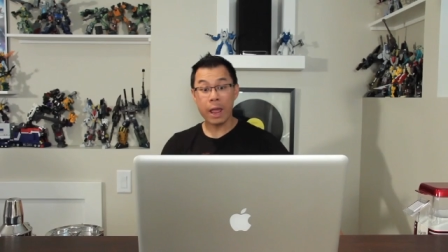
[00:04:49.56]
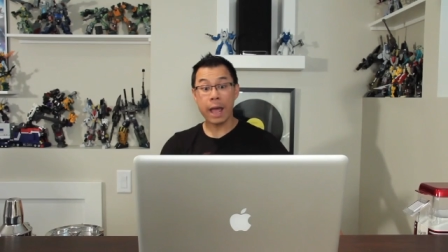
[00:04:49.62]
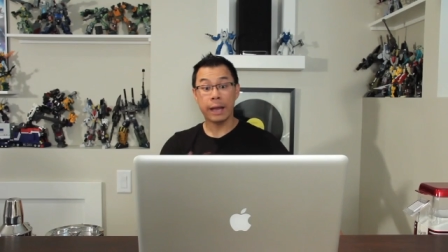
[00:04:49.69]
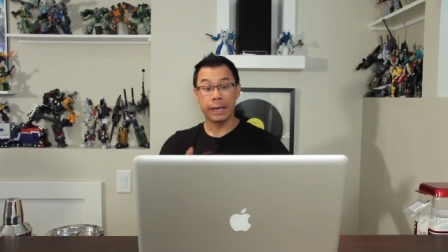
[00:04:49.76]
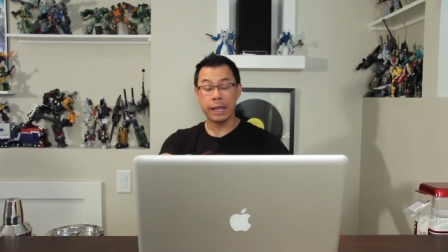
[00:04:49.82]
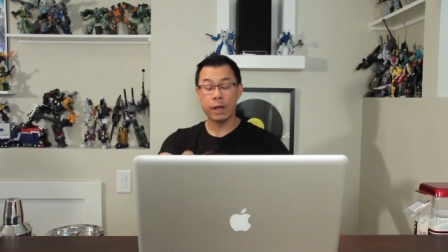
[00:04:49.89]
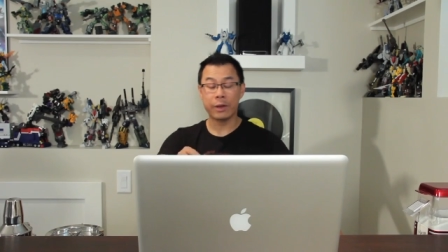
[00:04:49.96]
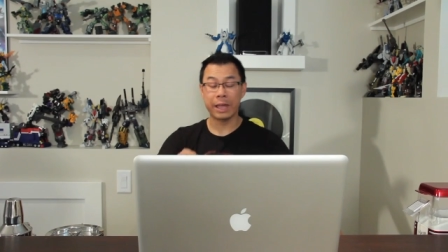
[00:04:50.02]
yeah,
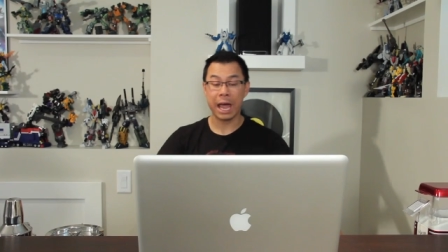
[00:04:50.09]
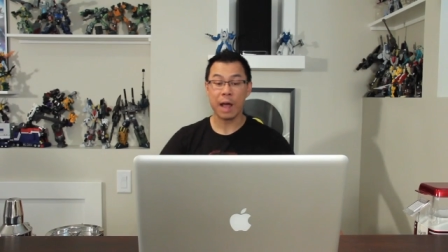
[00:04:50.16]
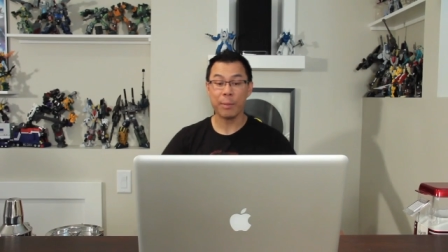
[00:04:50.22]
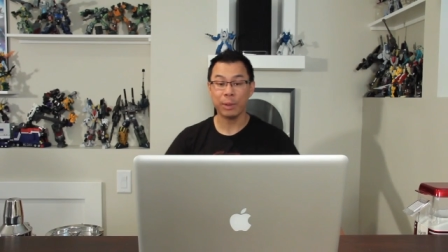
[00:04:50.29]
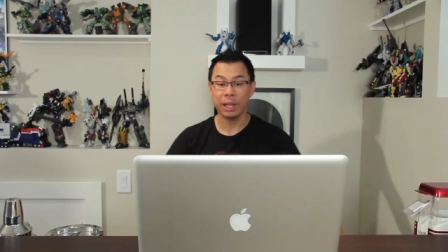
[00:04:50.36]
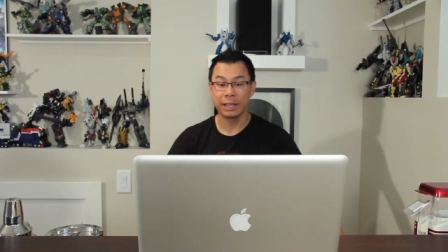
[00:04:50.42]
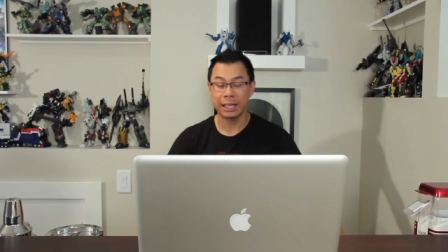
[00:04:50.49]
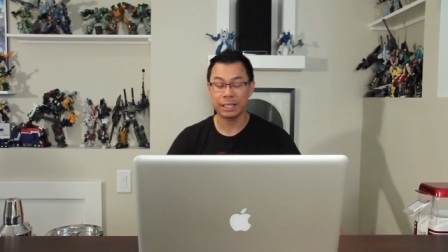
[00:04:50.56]
Neil
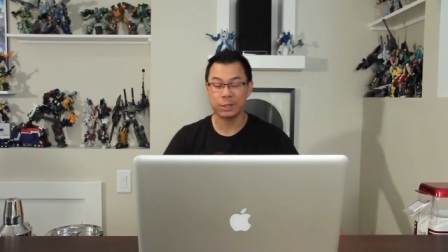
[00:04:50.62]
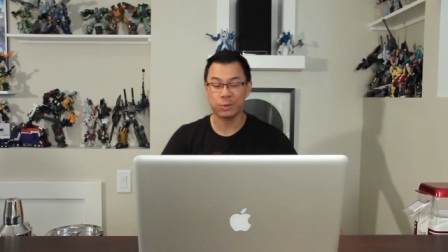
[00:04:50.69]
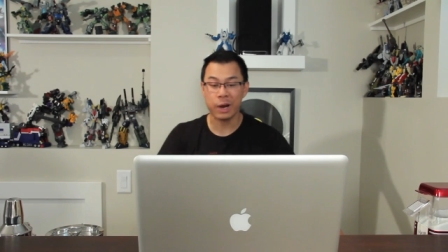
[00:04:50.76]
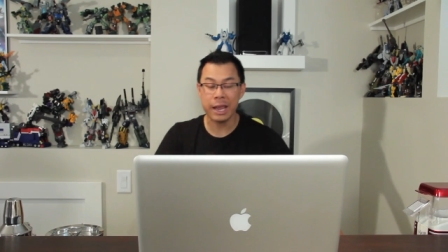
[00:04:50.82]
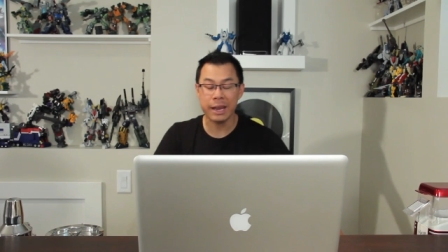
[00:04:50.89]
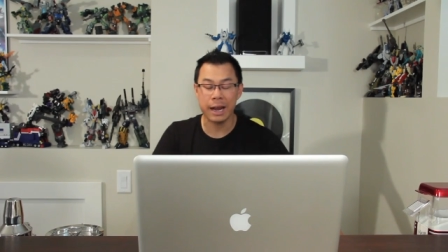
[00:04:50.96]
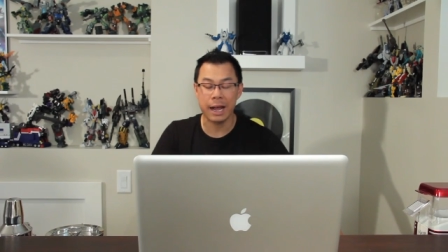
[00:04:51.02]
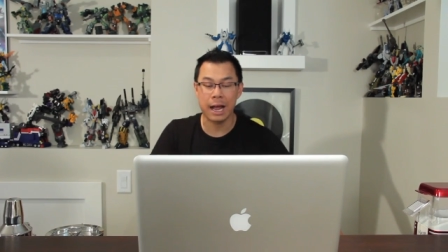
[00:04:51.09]
Kaplan, that's
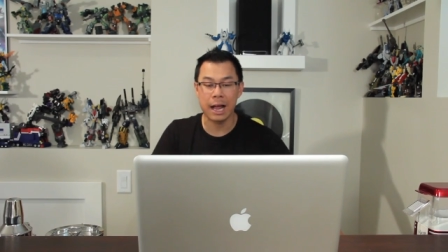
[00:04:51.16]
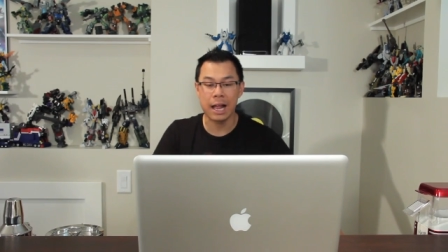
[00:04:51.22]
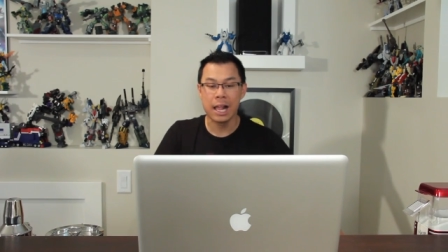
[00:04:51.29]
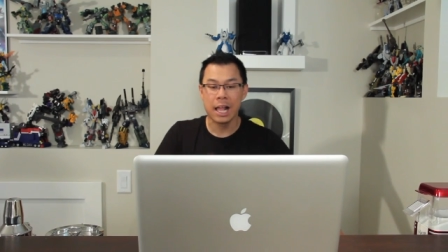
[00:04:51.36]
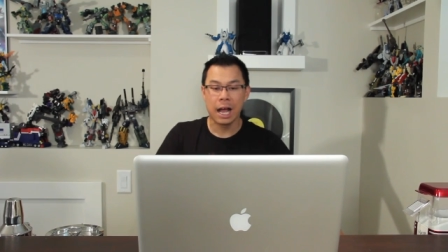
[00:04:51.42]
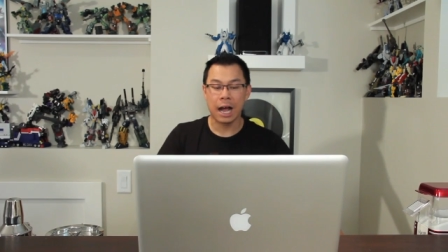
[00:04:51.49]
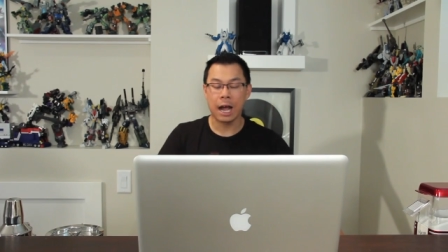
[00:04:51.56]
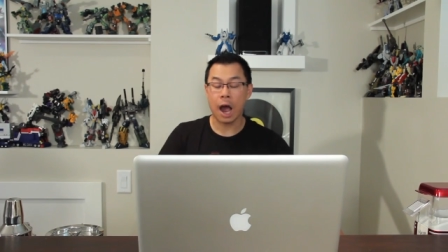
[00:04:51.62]
right. Uh,
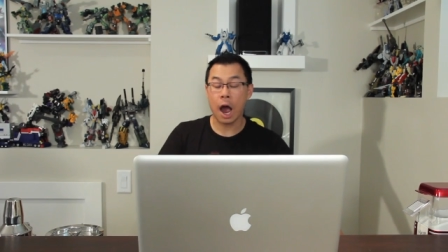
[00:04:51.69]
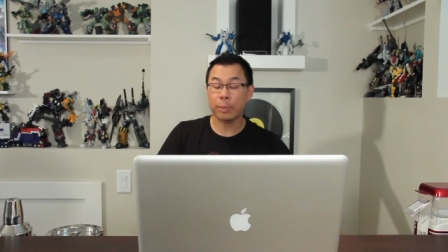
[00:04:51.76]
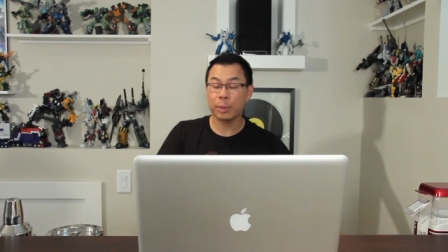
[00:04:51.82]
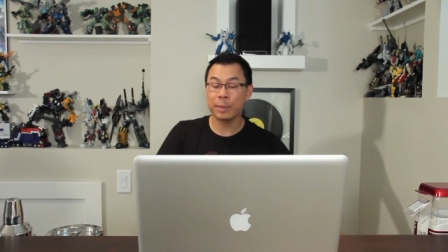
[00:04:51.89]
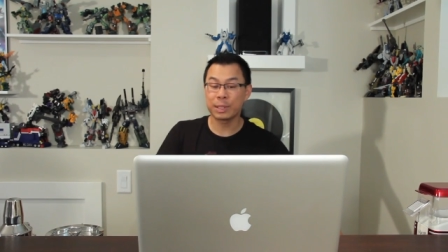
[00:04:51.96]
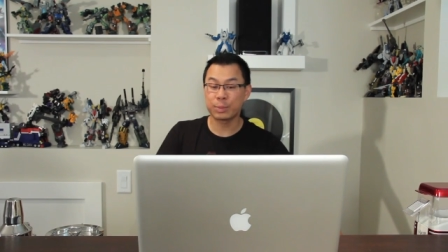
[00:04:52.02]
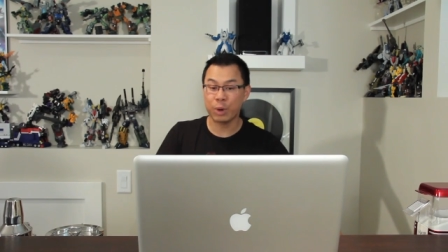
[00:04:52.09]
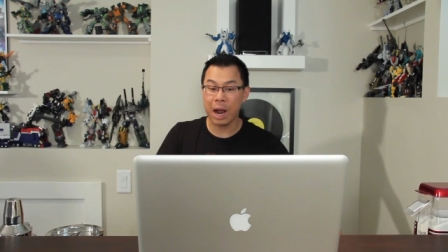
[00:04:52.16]
uh,
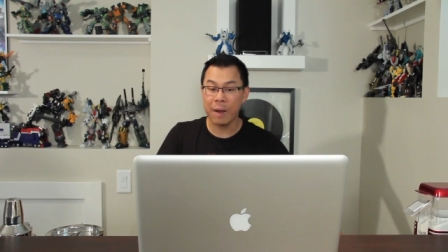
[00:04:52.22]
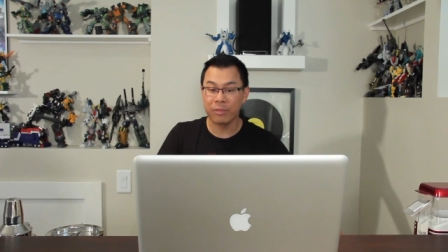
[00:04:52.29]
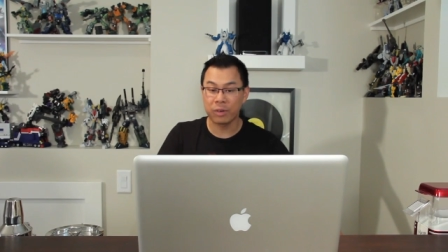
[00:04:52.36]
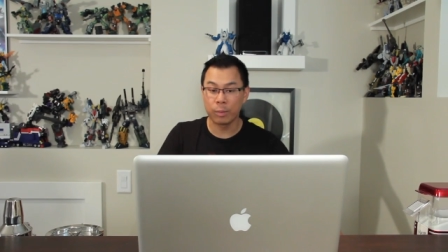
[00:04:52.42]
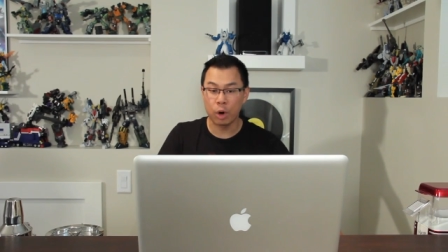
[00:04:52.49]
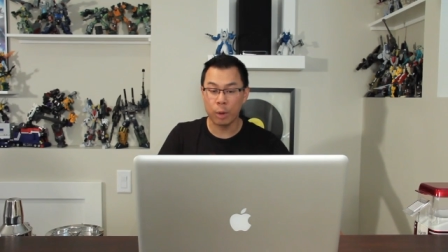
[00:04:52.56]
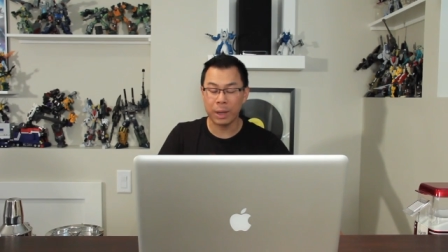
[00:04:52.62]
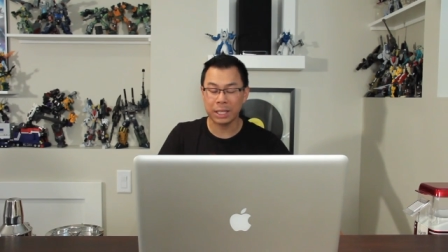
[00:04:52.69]
Optimus Prime
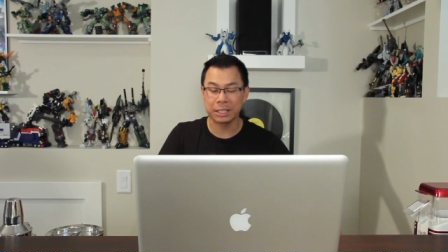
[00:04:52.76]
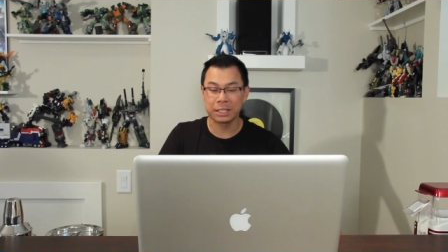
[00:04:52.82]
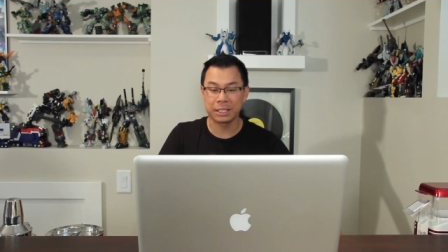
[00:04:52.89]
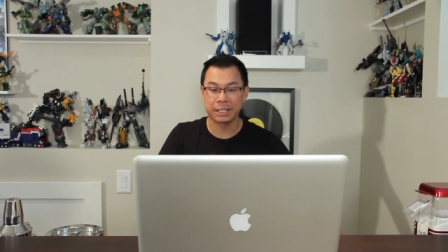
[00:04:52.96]
from Robots in